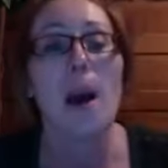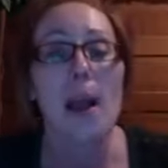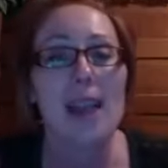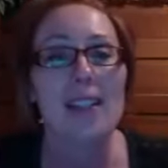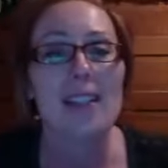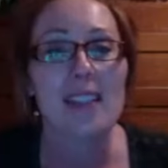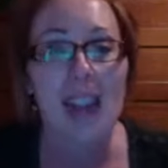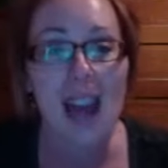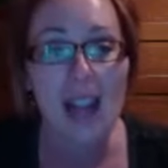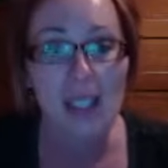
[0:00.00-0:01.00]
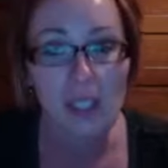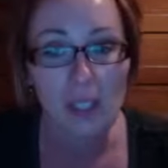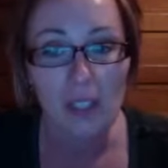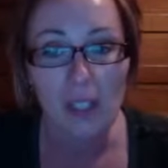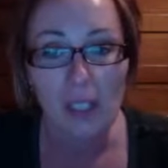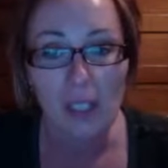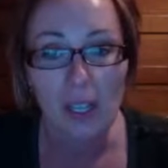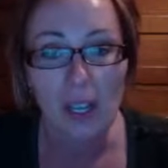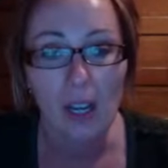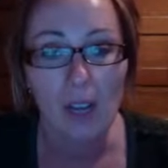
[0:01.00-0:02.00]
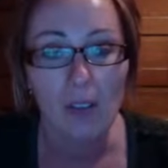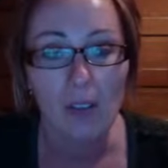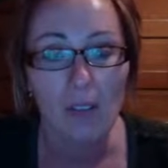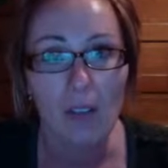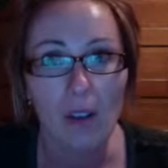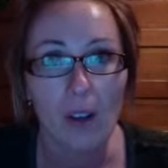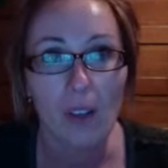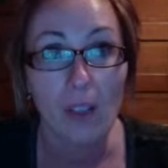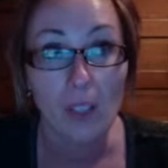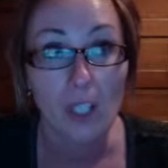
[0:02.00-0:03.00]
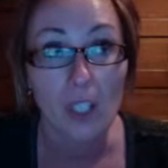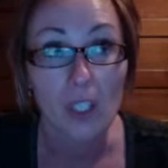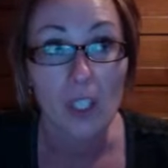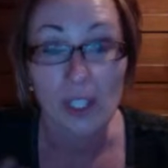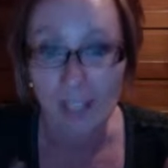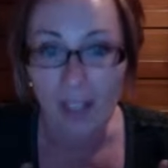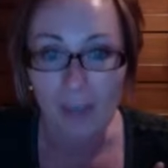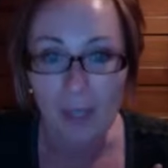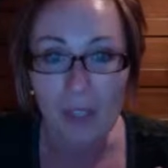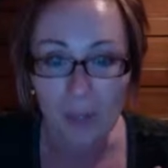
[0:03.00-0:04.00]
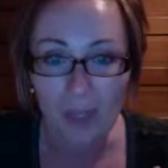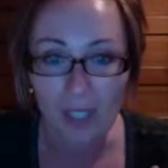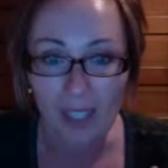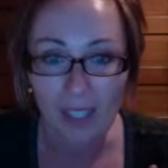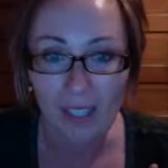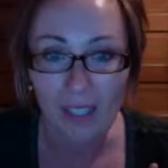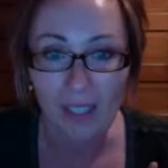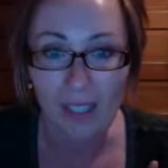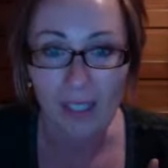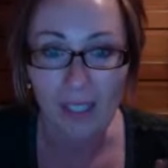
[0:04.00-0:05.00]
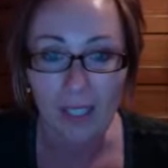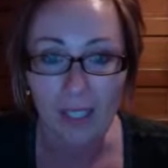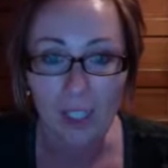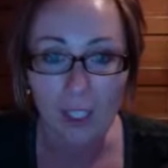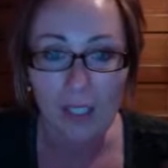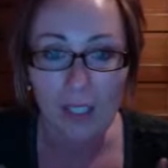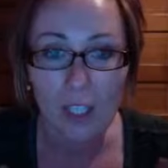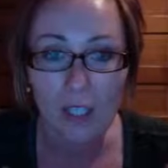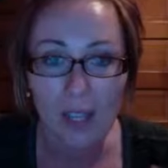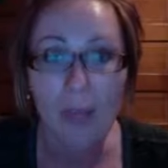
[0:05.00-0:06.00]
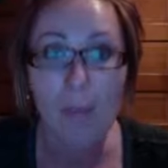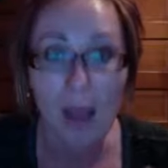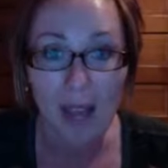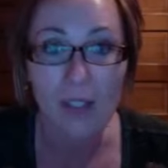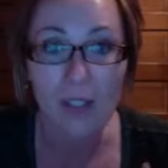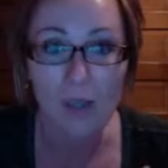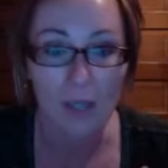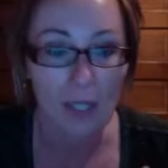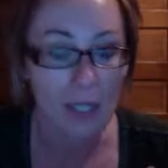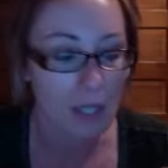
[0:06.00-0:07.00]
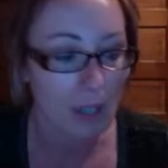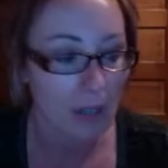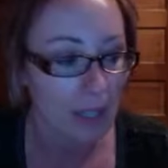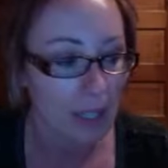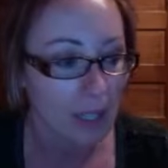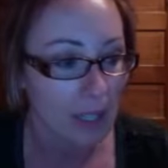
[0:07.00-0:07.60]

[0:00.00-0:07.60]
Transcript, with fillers: It's that good of, she's telling my story. Like she's, she's telling my story, you know, and it,